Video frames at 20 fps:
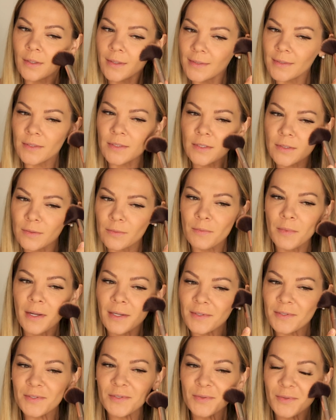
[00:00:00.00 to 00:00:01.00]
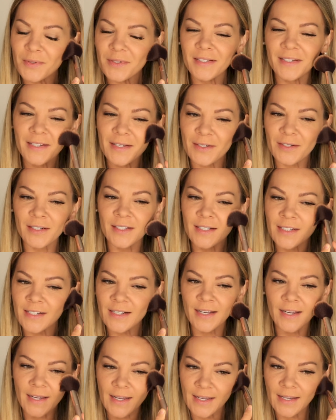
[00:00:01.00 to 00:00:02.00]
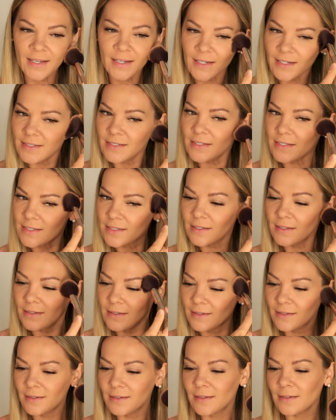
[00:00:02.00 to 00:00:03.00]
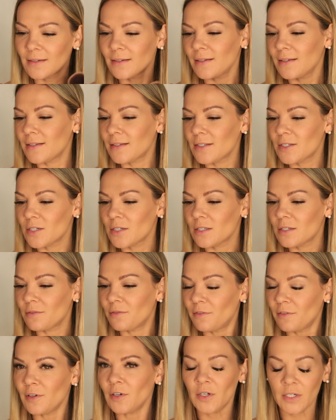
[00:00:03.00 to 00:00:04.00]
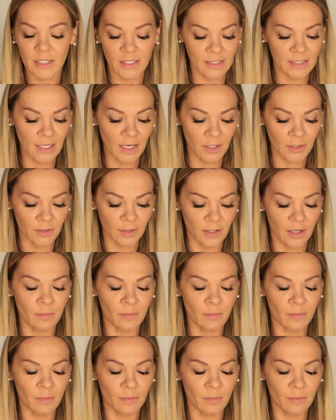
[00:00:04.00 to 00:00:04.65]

it smells really good and it's just very subtle.